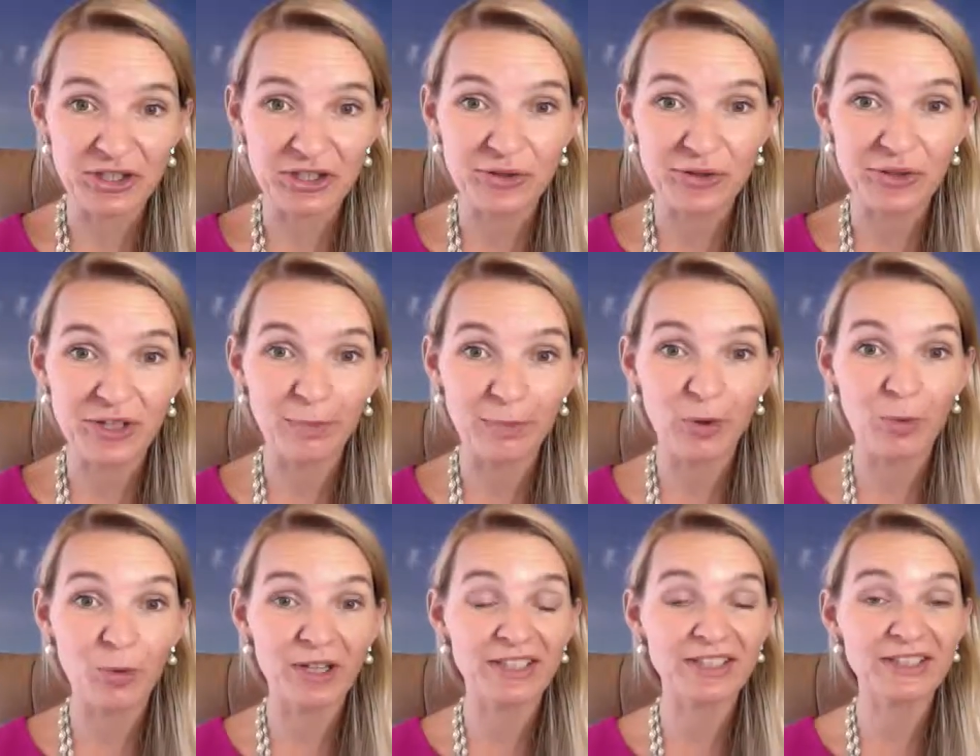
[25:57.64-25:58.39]
So
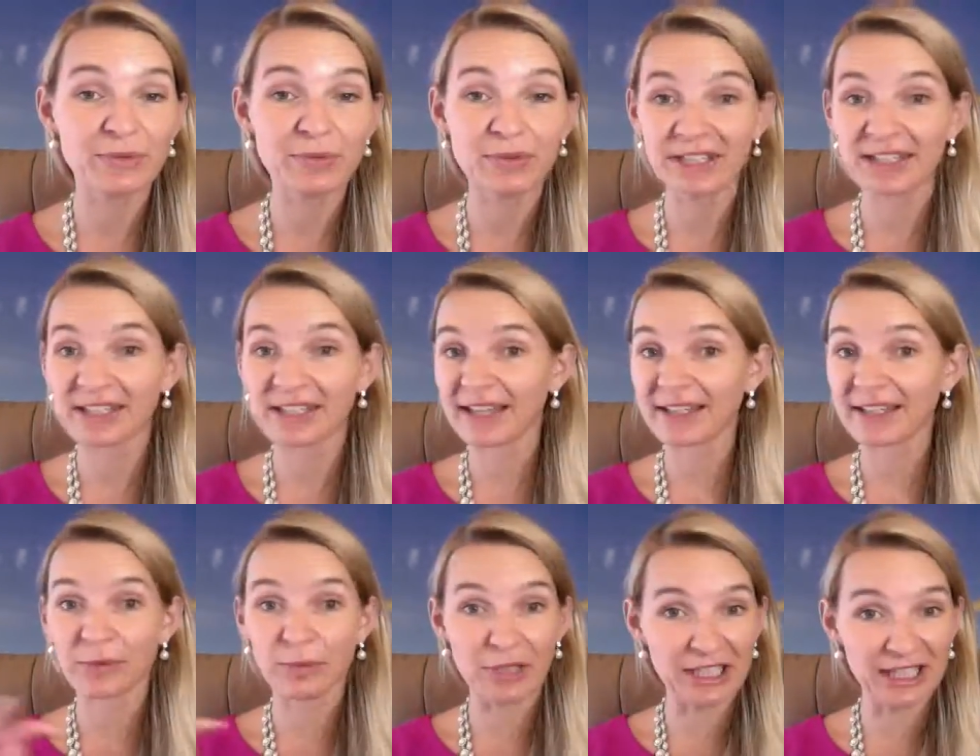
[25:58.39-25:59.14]
number one, he's really
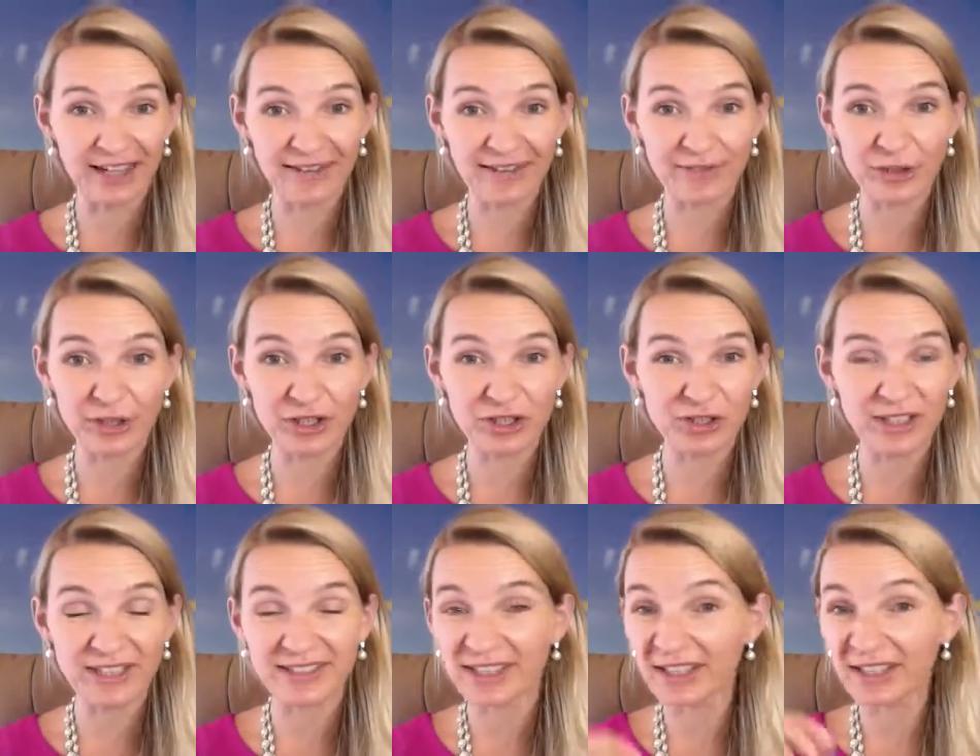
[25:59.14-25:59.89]
like a recovered. So
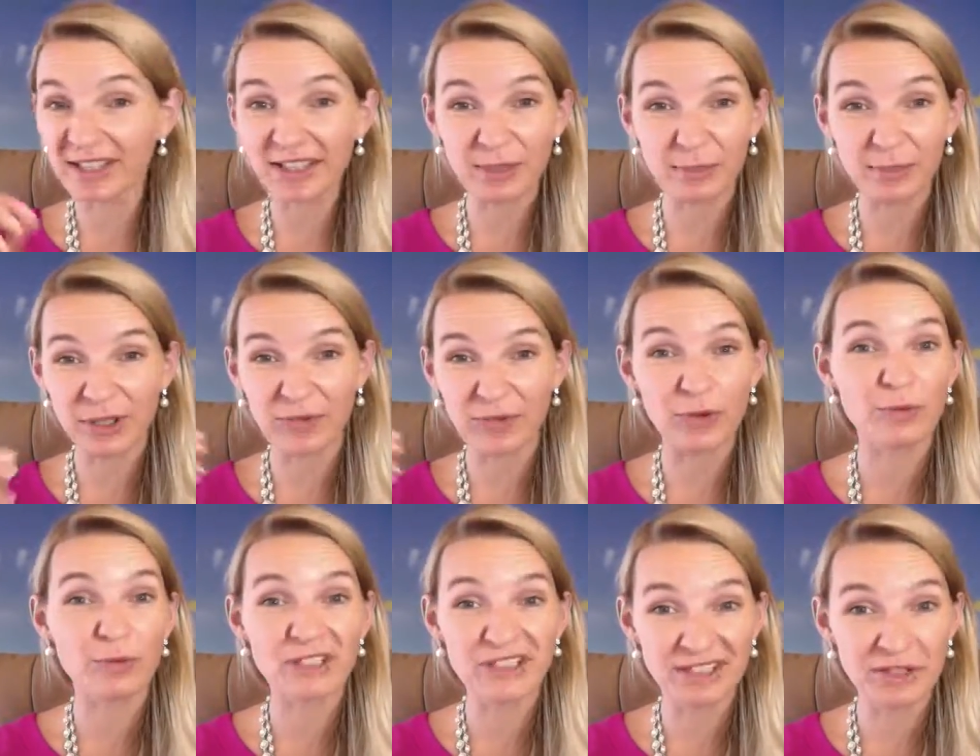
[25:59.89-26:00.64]
he has a little bit of a
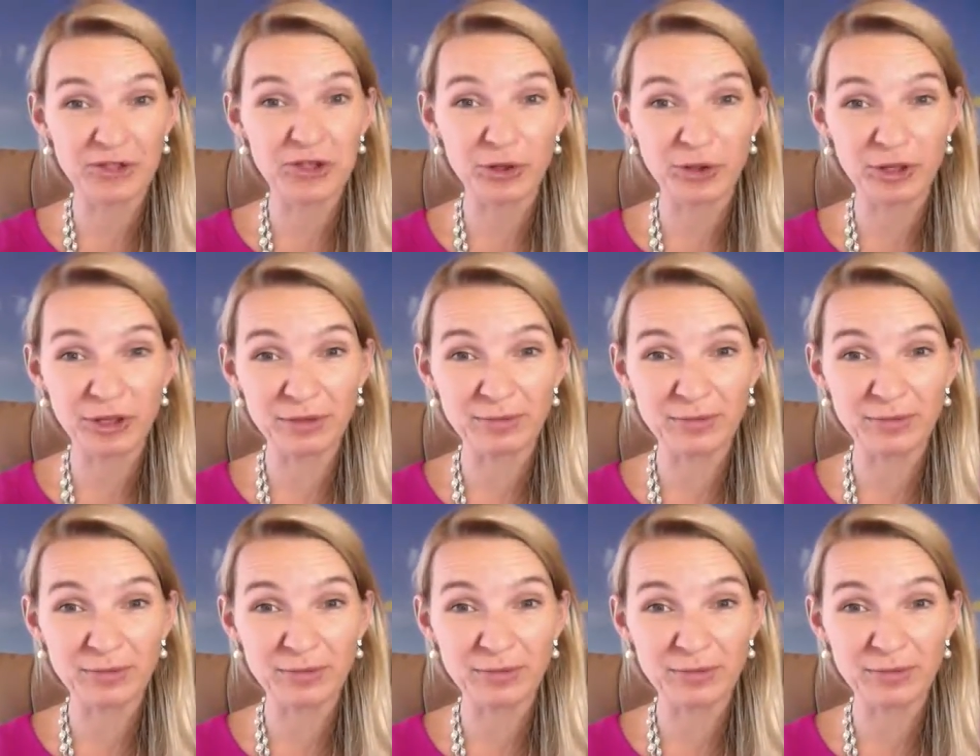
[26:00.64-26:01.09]
residual,